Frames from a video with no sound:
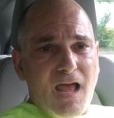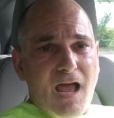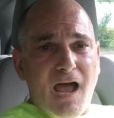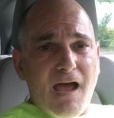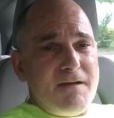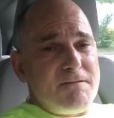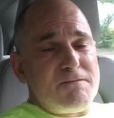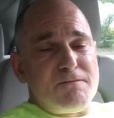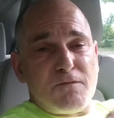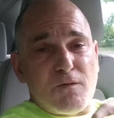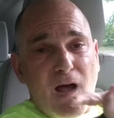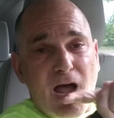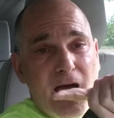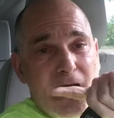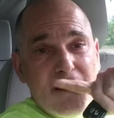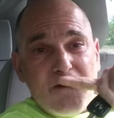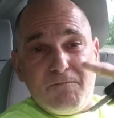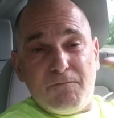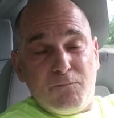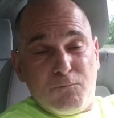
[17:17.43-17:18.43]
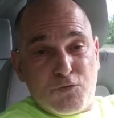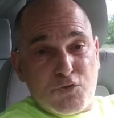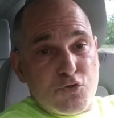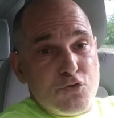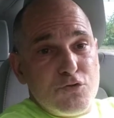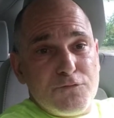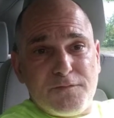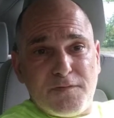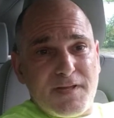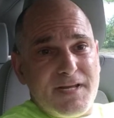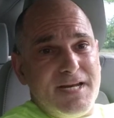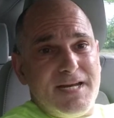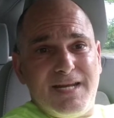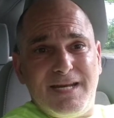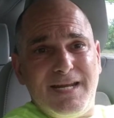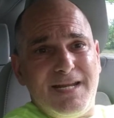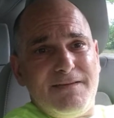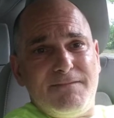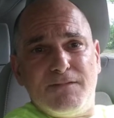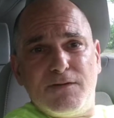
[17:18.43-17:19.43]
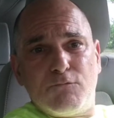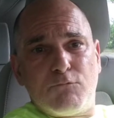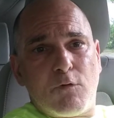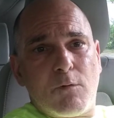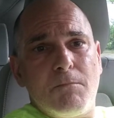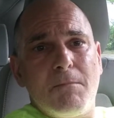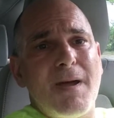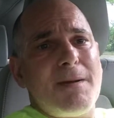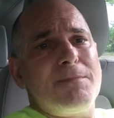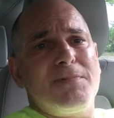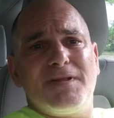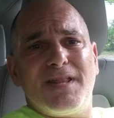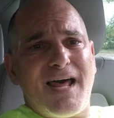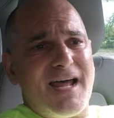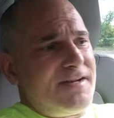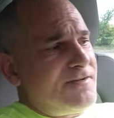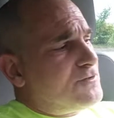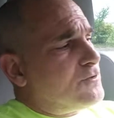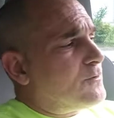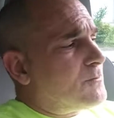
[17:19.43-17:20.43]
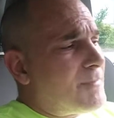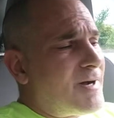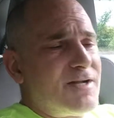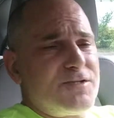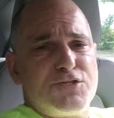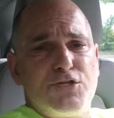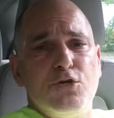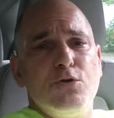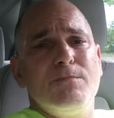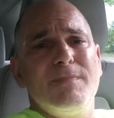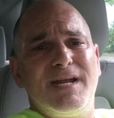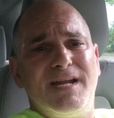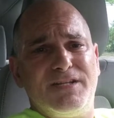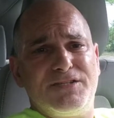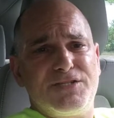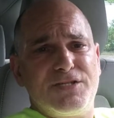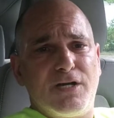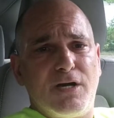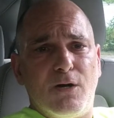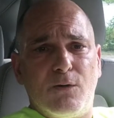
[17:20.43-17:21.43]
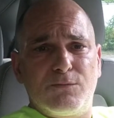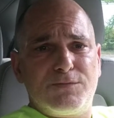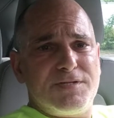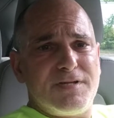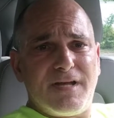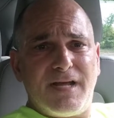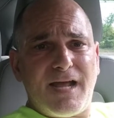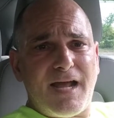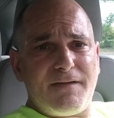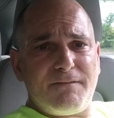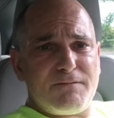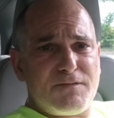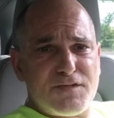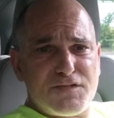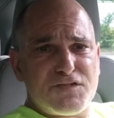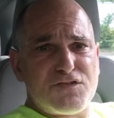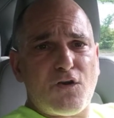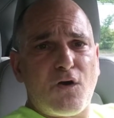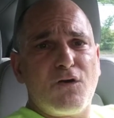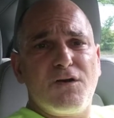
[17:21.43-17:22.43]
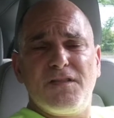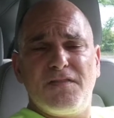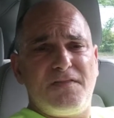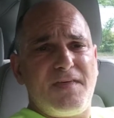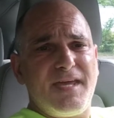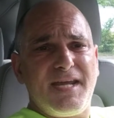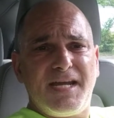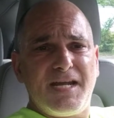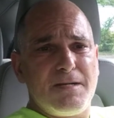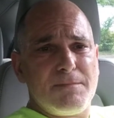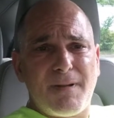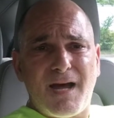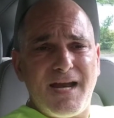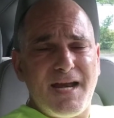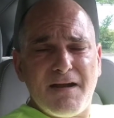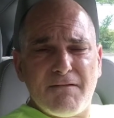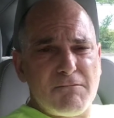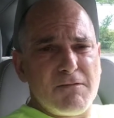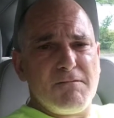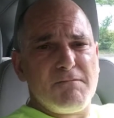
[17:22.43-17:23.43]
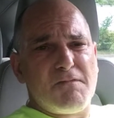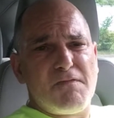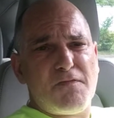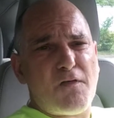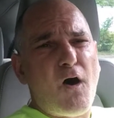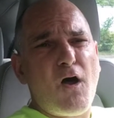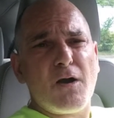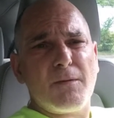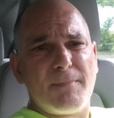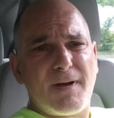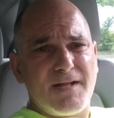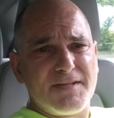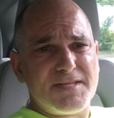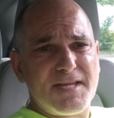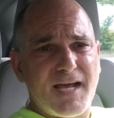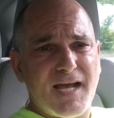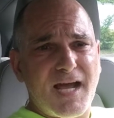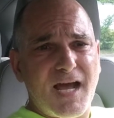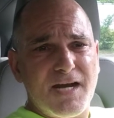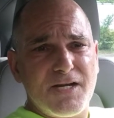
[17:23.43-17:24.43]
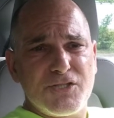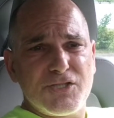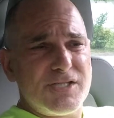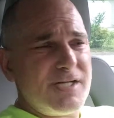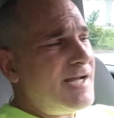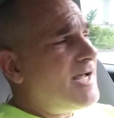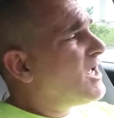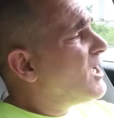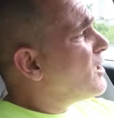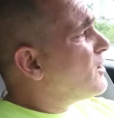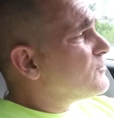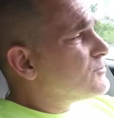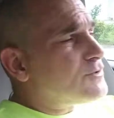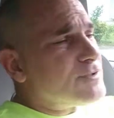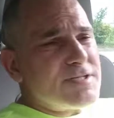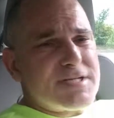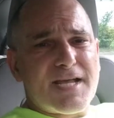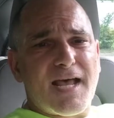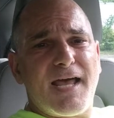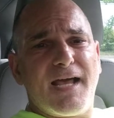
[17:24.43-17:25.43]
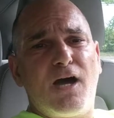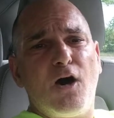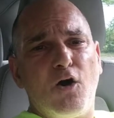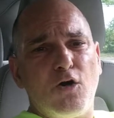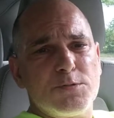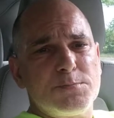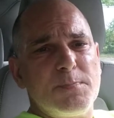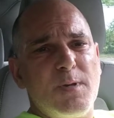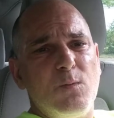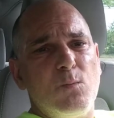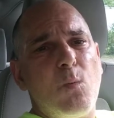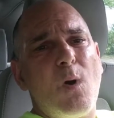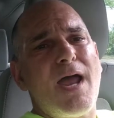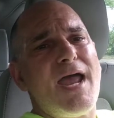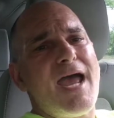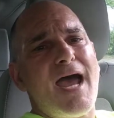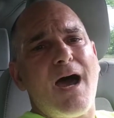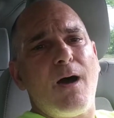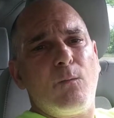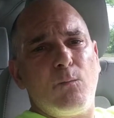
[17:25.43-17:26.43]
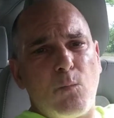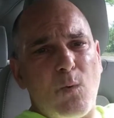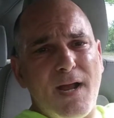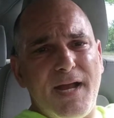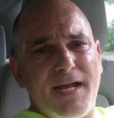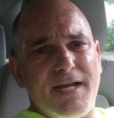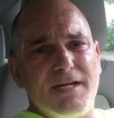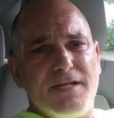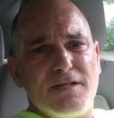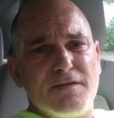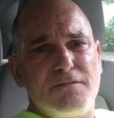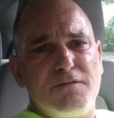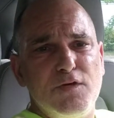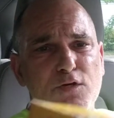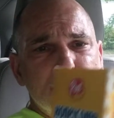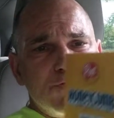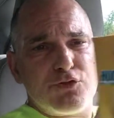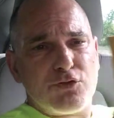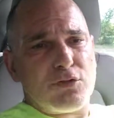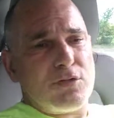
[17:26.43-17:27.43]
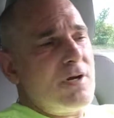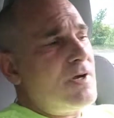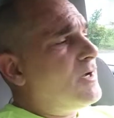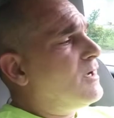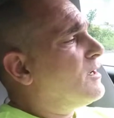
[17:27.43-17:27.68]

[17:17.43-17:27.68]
I I truthfully didn't even remember that until about two minutes ago. Till I started thinking about. it. I never even thought about that kind of shit. So this guy called me way out, way into the future.